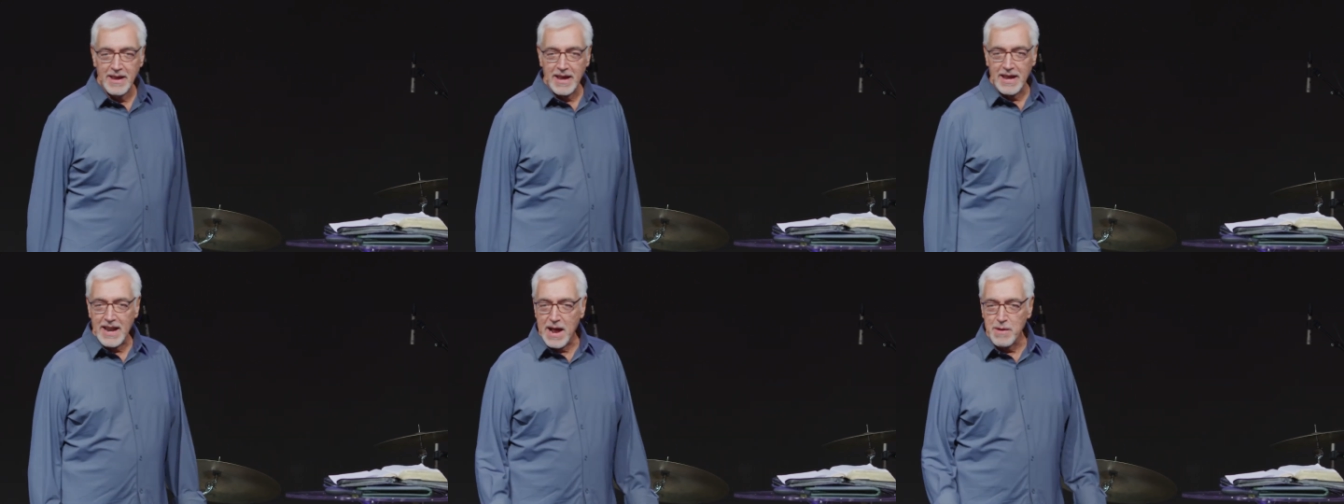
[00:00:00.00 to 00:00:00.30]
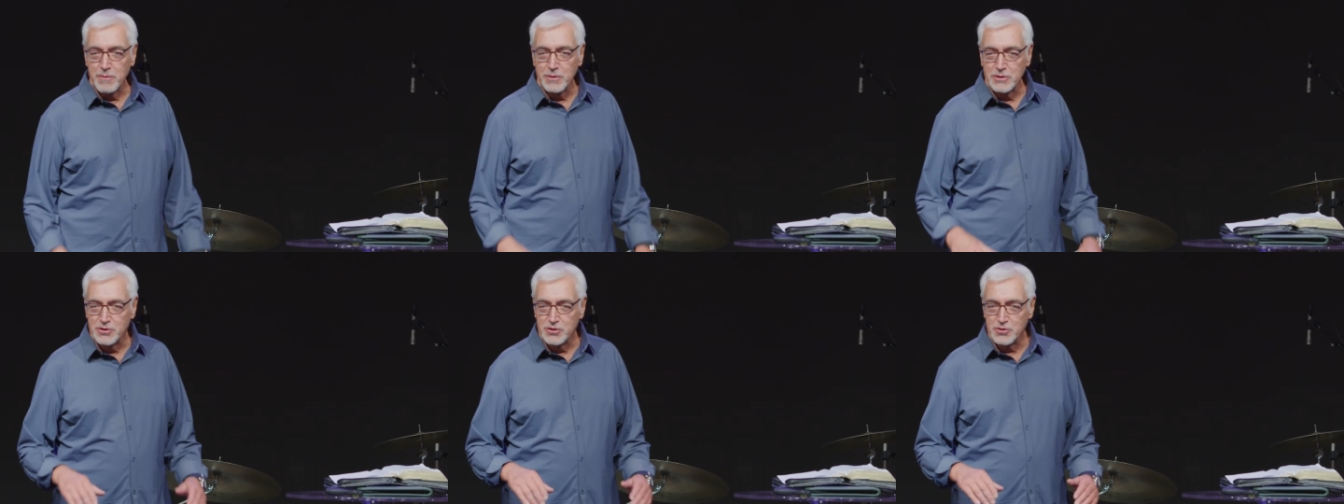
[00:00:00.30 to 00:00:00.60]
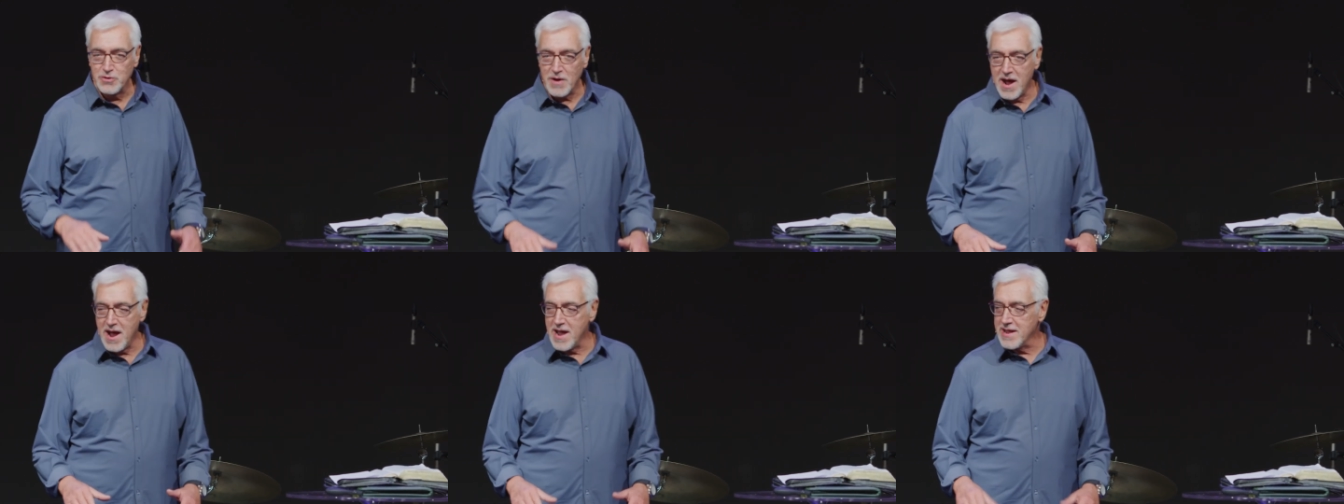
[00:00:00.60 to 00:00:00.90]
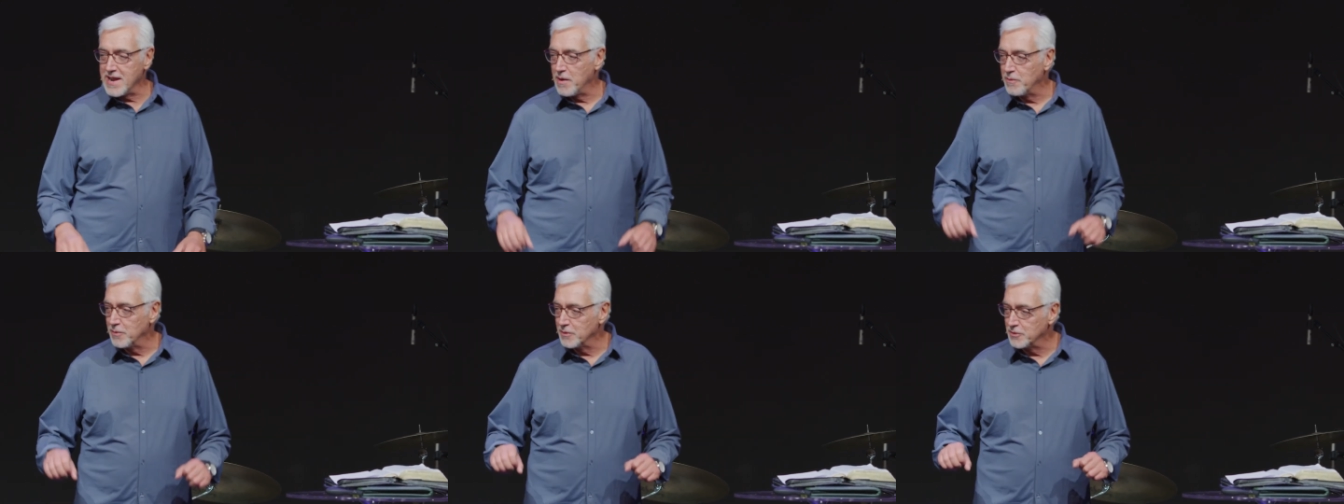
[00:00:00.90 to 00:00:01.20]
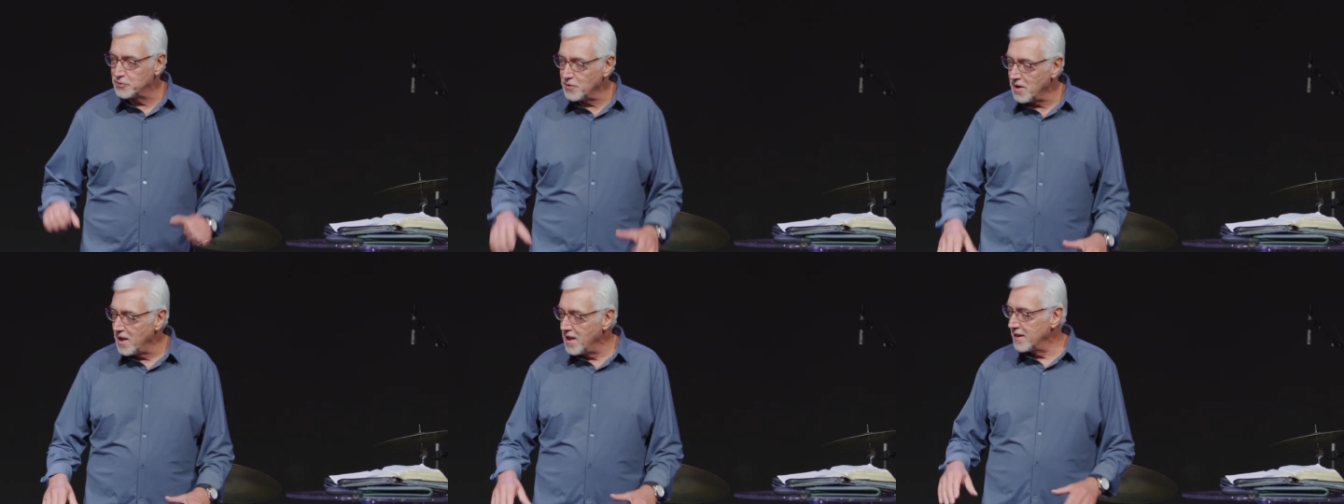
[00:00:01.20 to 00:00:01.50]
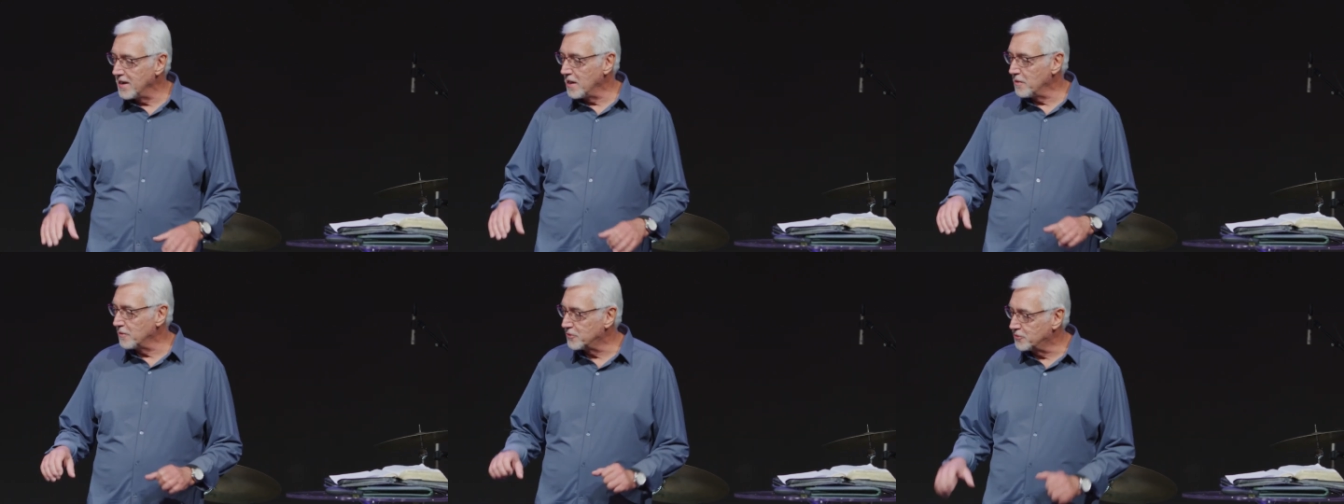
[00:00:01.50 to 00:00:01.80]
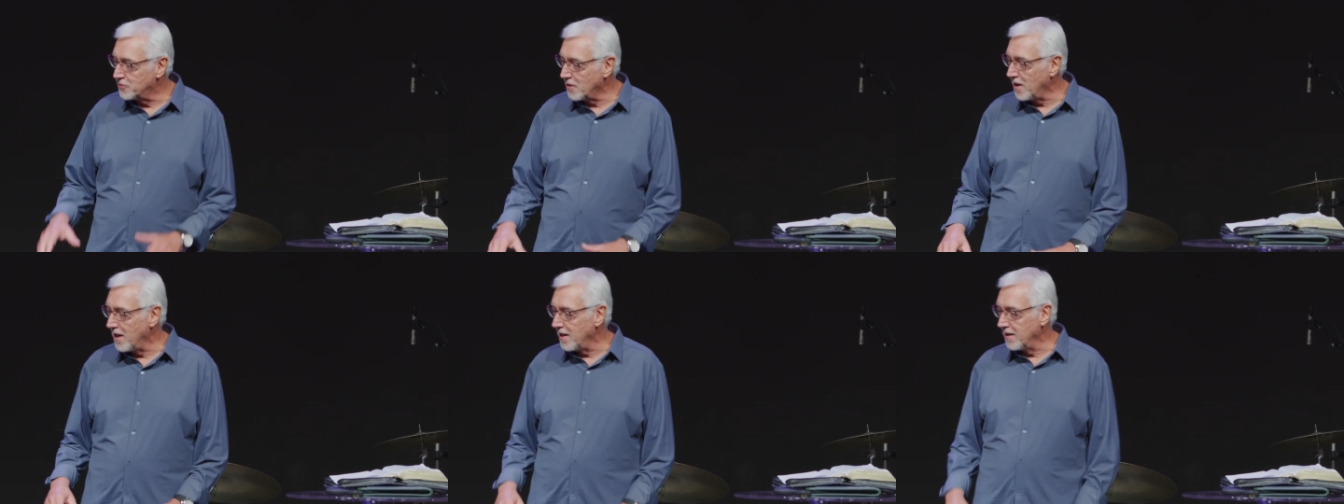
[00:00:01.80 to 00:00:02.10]
And I would try and I would try and I would
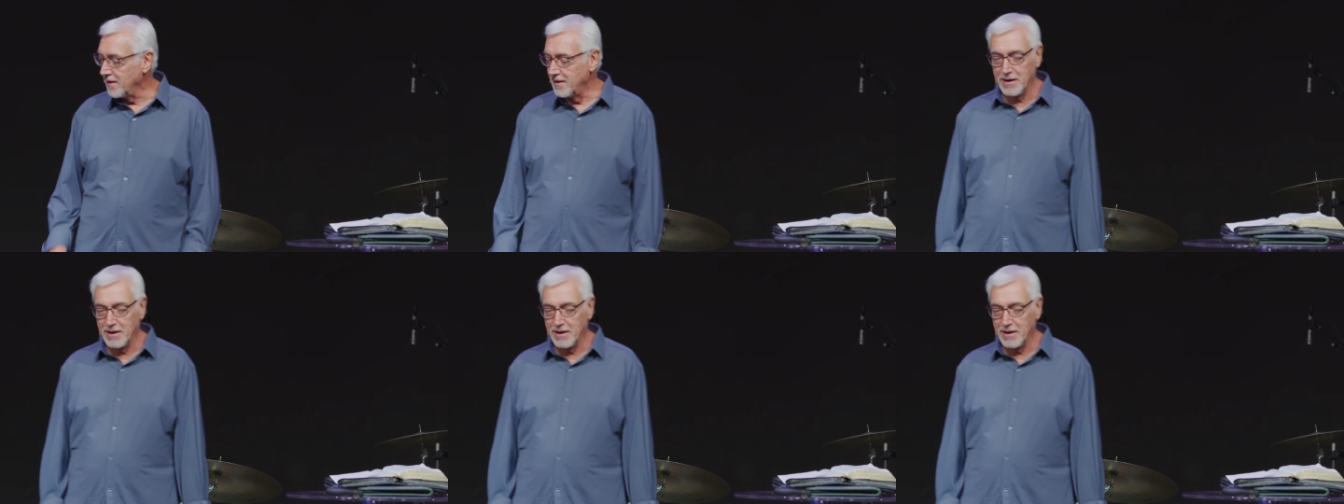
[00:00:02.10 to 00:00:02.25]
try.